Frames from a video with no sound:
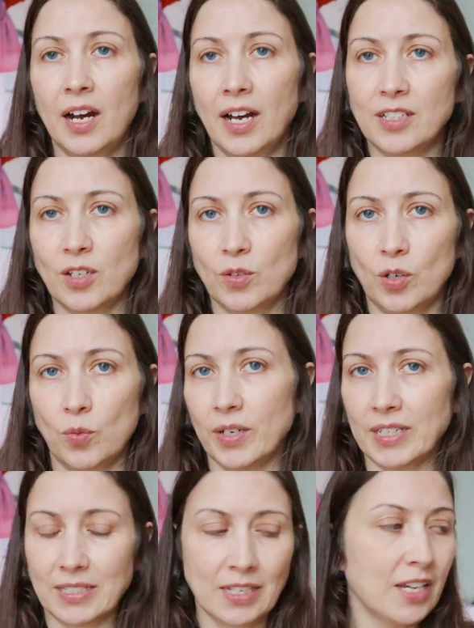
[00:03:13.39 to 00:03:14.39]
I don't know
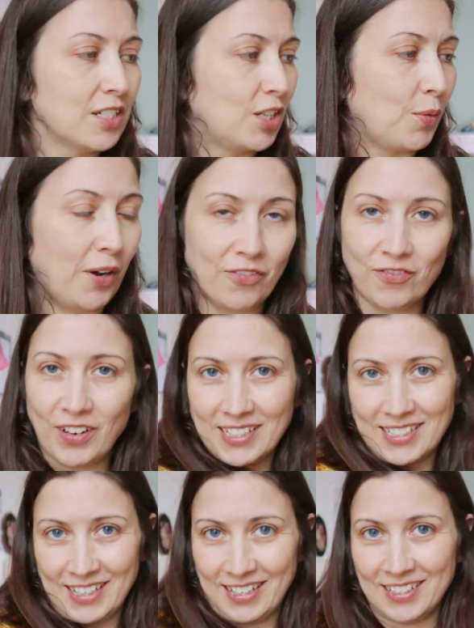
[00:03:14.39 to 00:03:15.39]
what is. So I
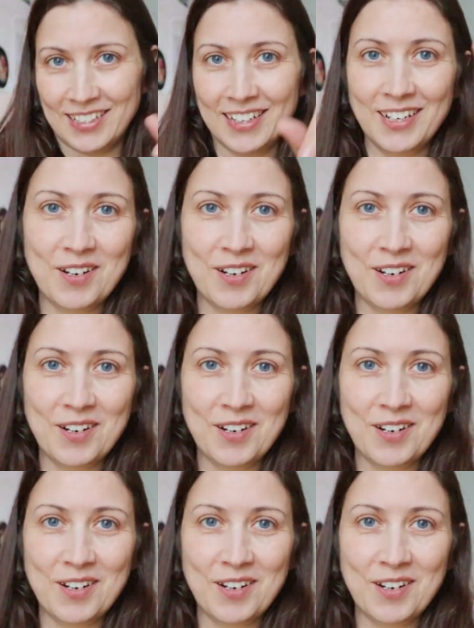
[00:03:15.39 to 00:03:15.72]
fixed it.